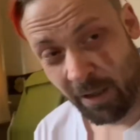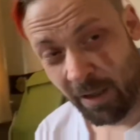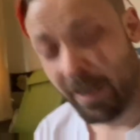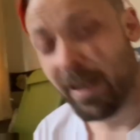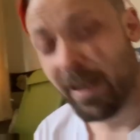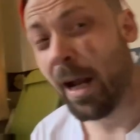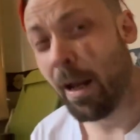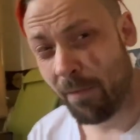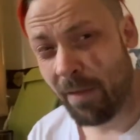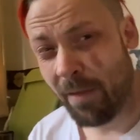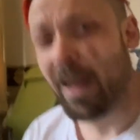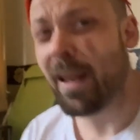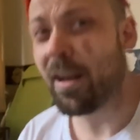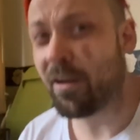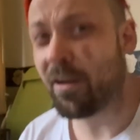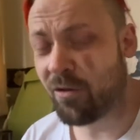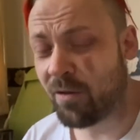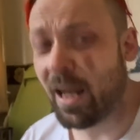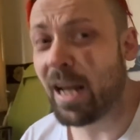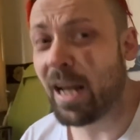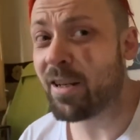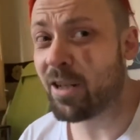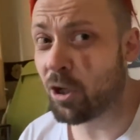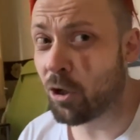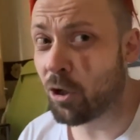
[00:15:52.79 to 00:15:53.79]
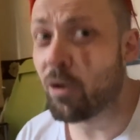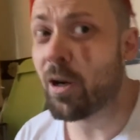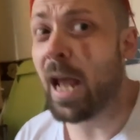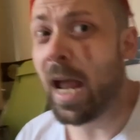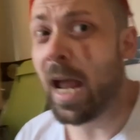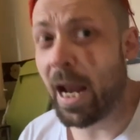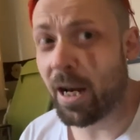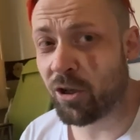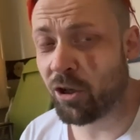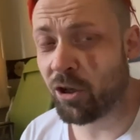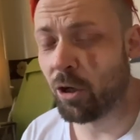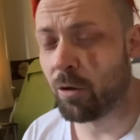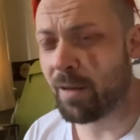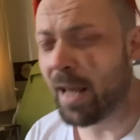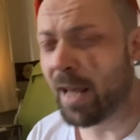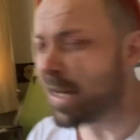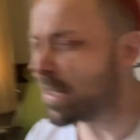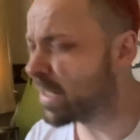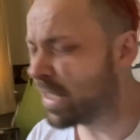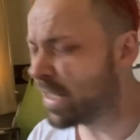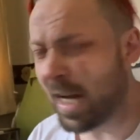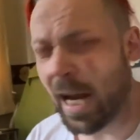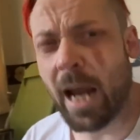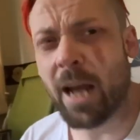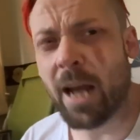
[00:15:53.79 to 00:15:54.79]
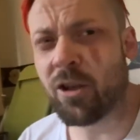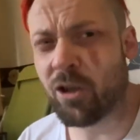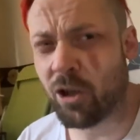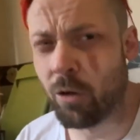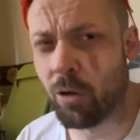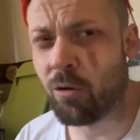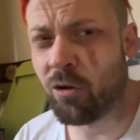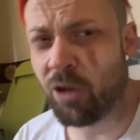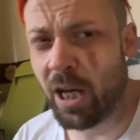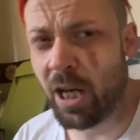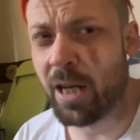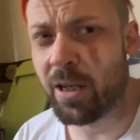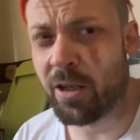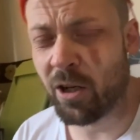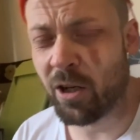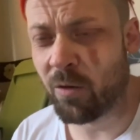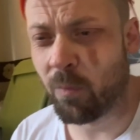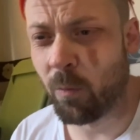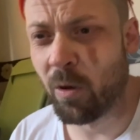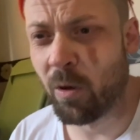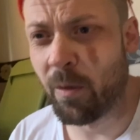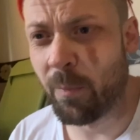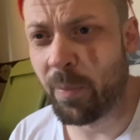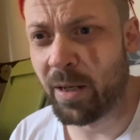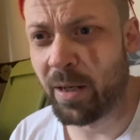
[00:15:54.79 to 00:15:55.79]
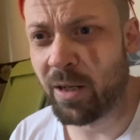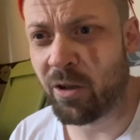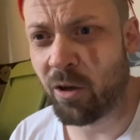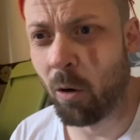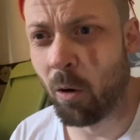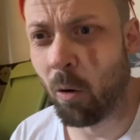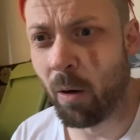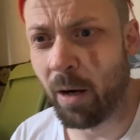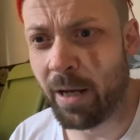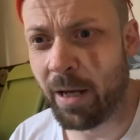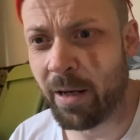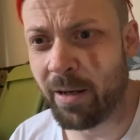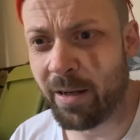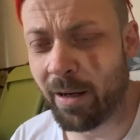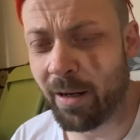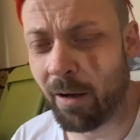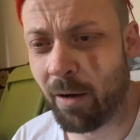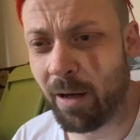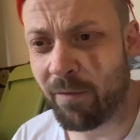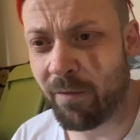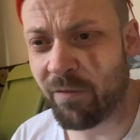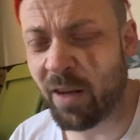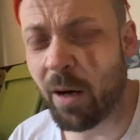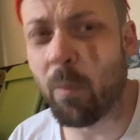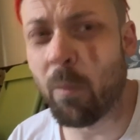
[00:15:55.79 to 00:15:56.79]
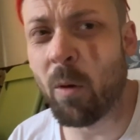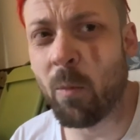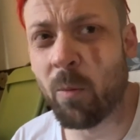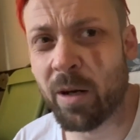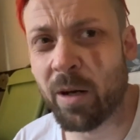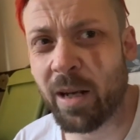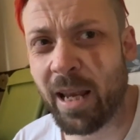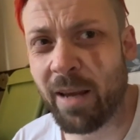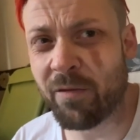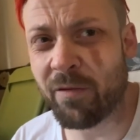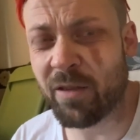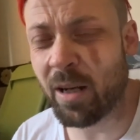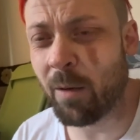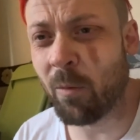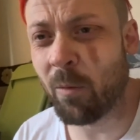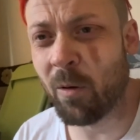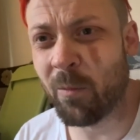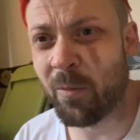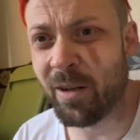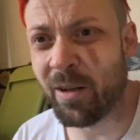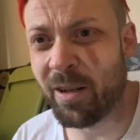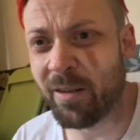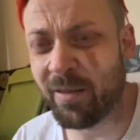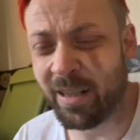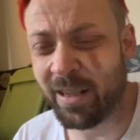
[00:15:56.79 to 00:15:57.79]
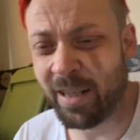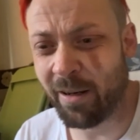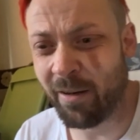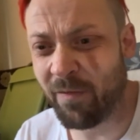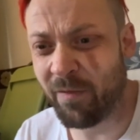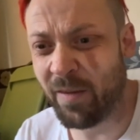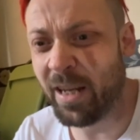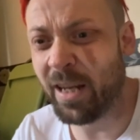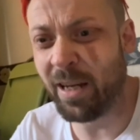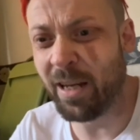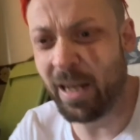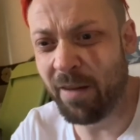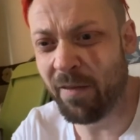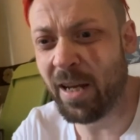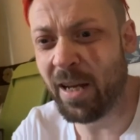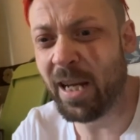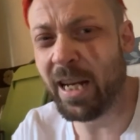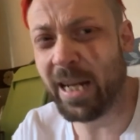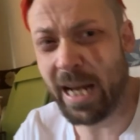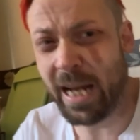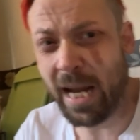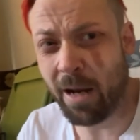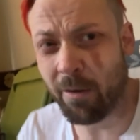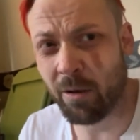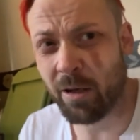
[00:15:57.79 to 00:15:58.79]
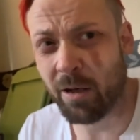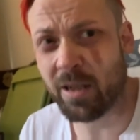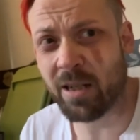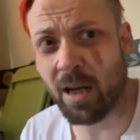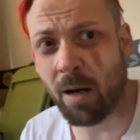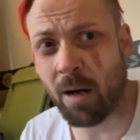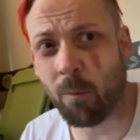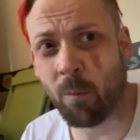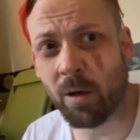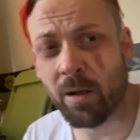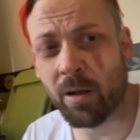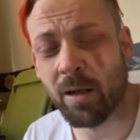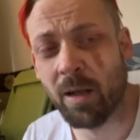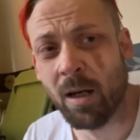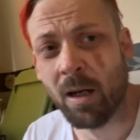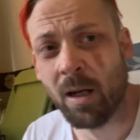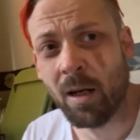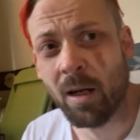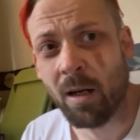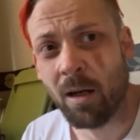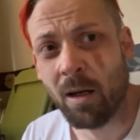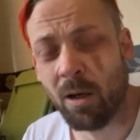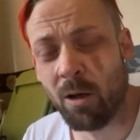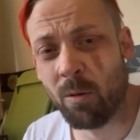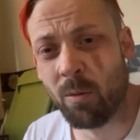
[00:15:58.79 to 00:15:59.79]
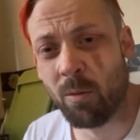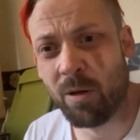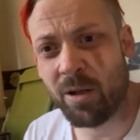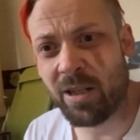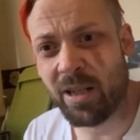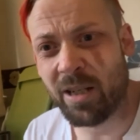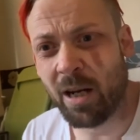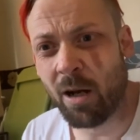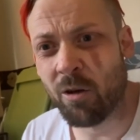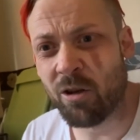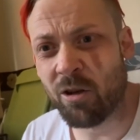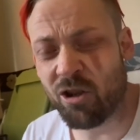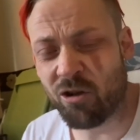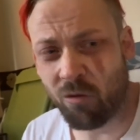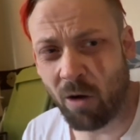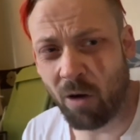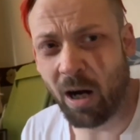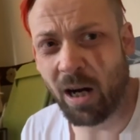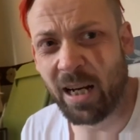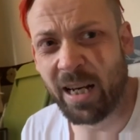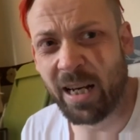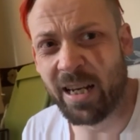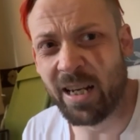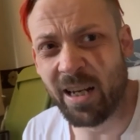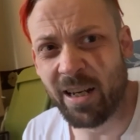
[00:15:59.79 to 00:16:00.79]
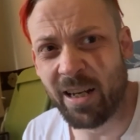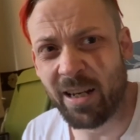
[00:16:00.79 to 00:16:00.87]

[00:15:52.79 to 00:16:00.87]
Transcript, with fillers: Yeah, that's that's a good attitude. That's the attitude Jesus would have been taught. You know, if someone would, if someone would, you know, if he if he encountered someone who was, you know, struggling